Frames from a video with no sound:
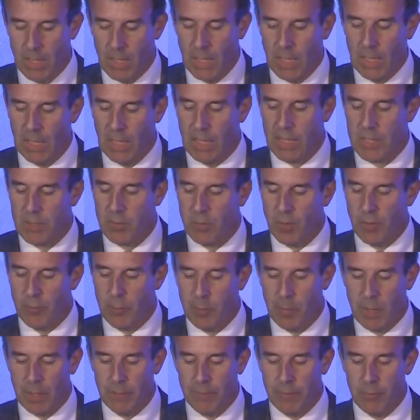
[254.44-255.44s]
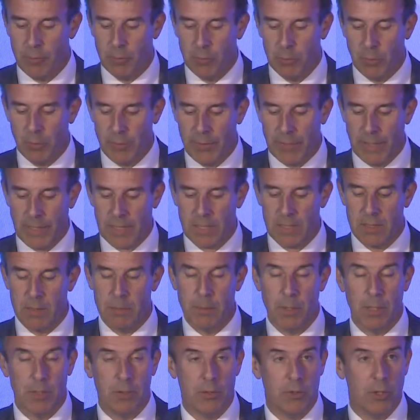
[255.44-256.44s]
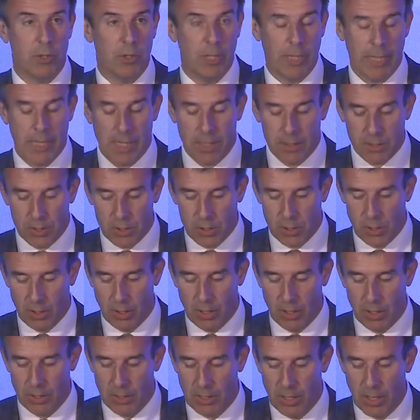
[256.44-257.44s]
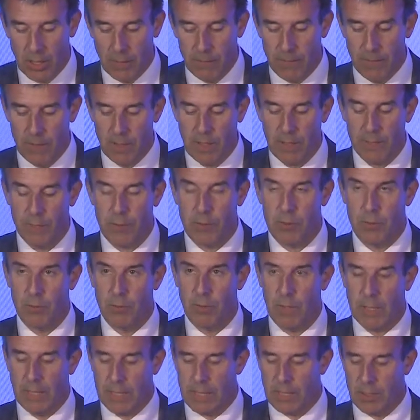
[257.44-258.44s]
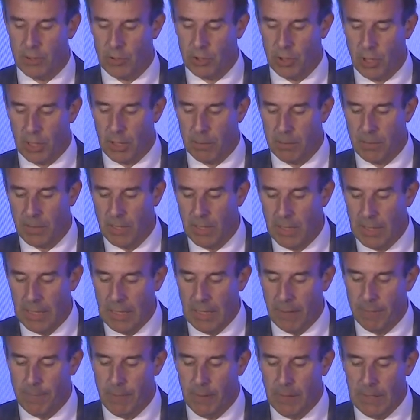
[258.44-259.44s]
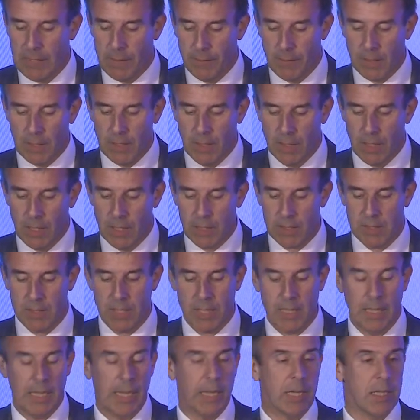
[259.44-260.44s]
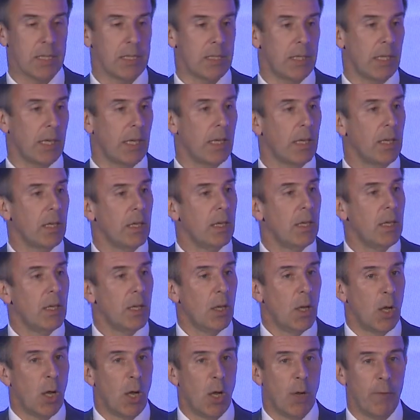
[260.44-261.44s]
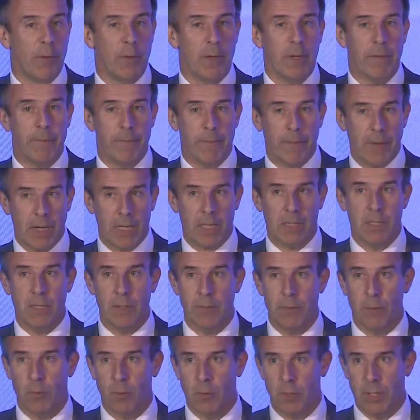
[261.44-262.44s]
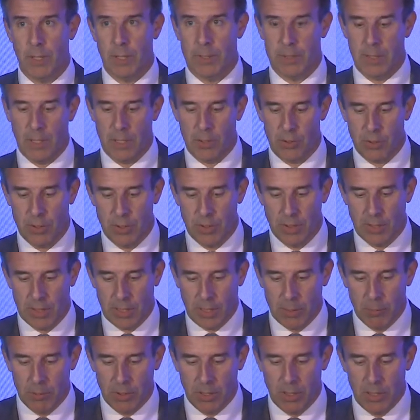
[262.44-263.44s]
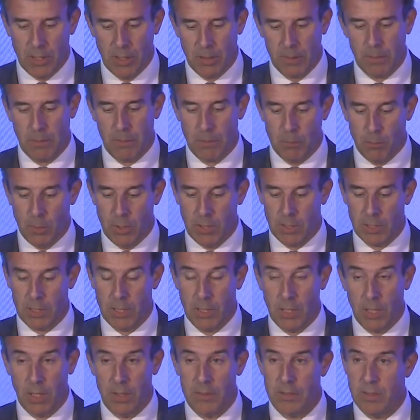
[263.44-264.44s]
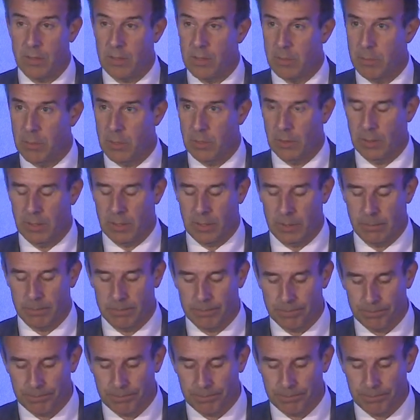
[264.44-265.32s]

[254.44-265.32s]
I'd like to offer my formal thanks to both Julie and Stuart for their visionary leadership and for leaving a lasting legacy of an effective organisation that I will work hard to build on.